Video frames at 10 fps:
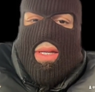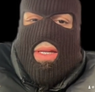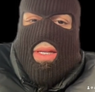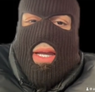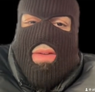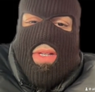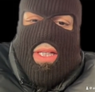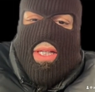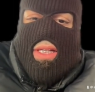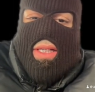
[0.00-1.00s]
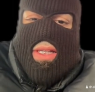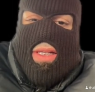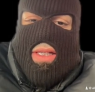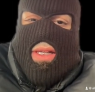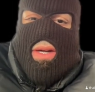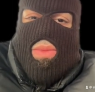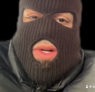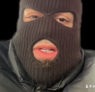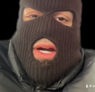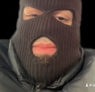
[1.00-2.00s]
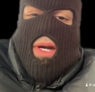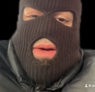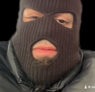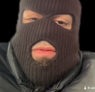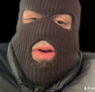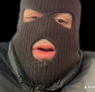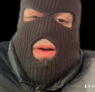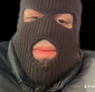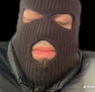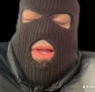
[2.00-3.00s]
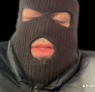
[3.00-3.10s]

Deiveson was coming up from